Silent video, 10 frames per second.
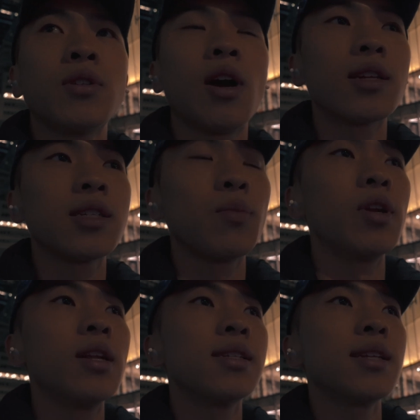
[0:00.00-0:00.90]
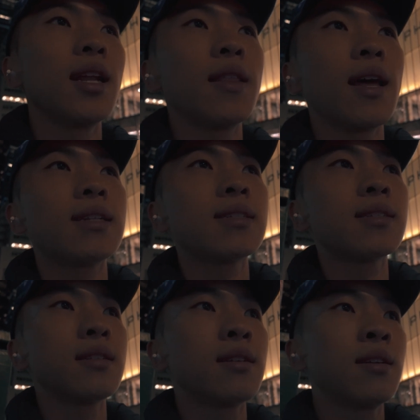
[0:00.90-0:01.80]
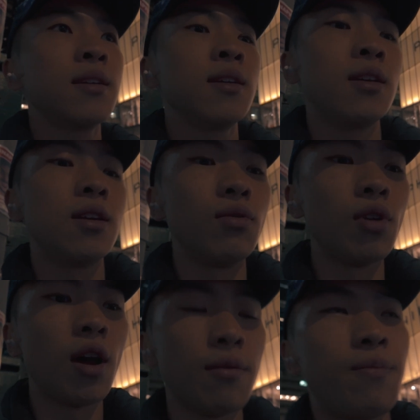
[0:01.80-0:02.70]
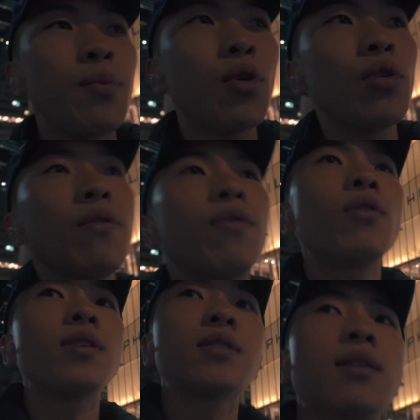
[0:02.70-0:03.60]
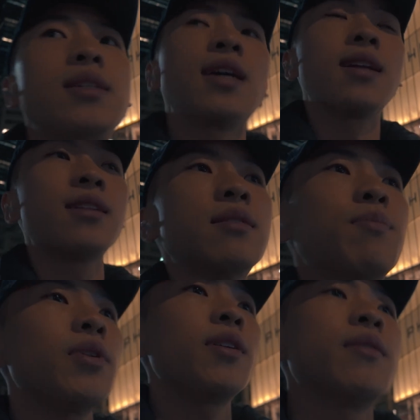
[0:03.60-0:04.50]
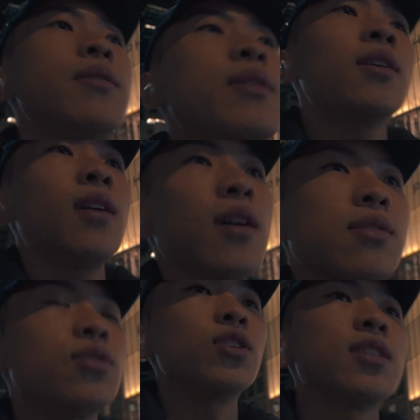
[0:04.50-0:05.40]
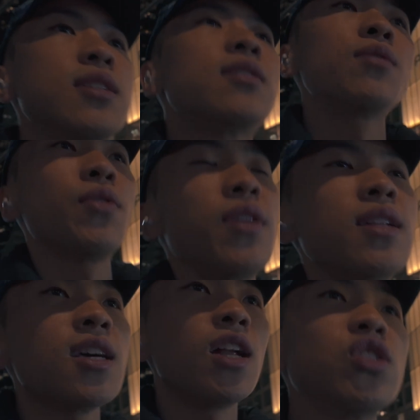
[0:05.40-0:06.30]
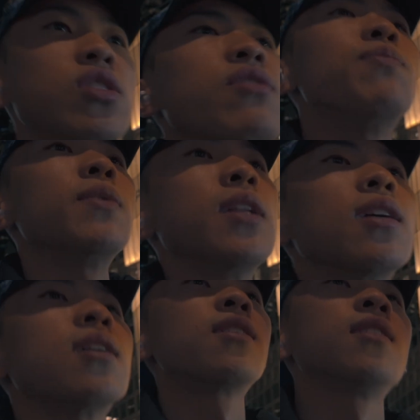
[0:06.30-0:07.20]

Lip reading: talk to someone in a setting that's, not purely focused on dance, but also just with the intention of meeting